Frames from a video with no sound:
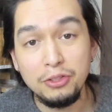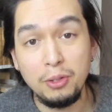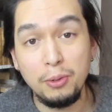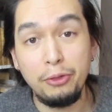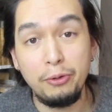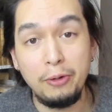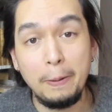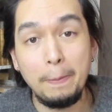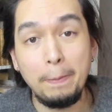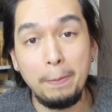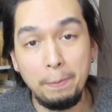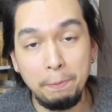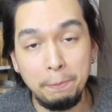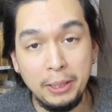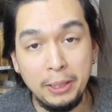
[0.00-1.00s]
throughout
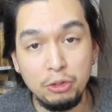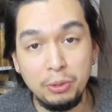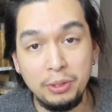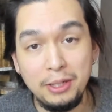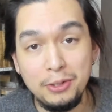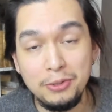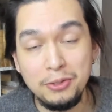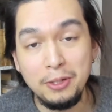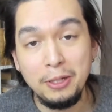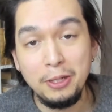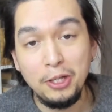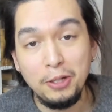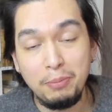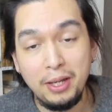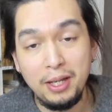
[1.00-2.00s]
my 20s,
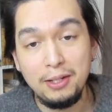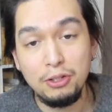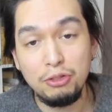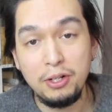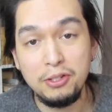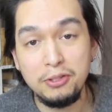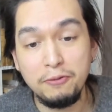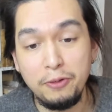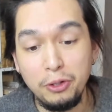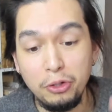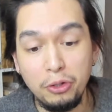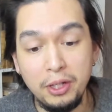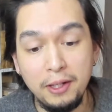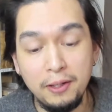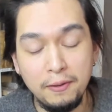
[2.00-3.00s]
my interest for
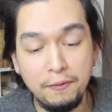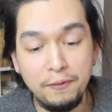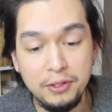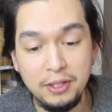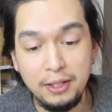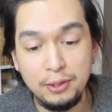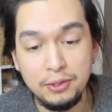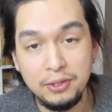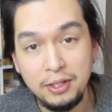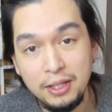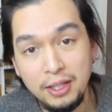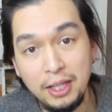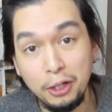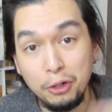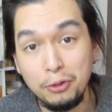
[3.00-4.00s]
learning physics
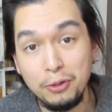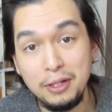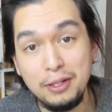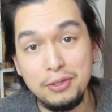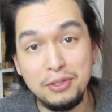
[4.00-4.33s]
increased,